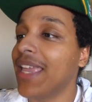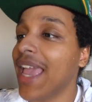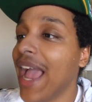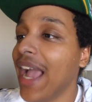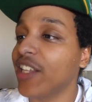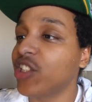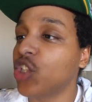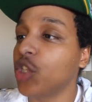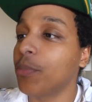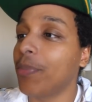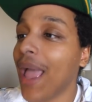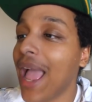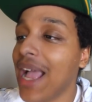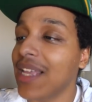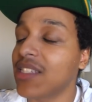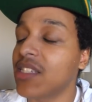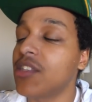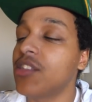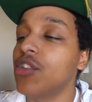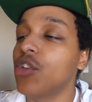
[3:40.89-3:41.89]
catching
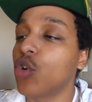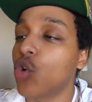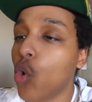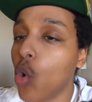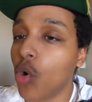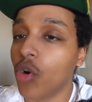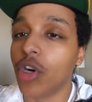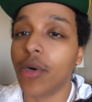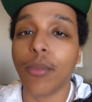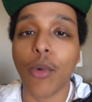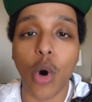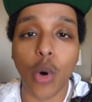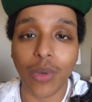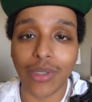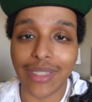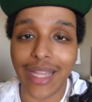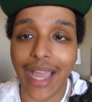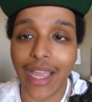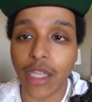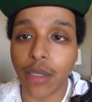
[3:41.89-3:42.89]
passes in the corner more
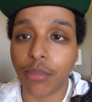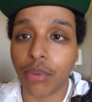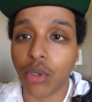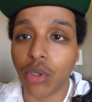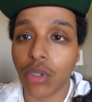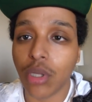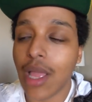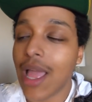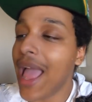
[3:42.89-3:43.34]
reliable,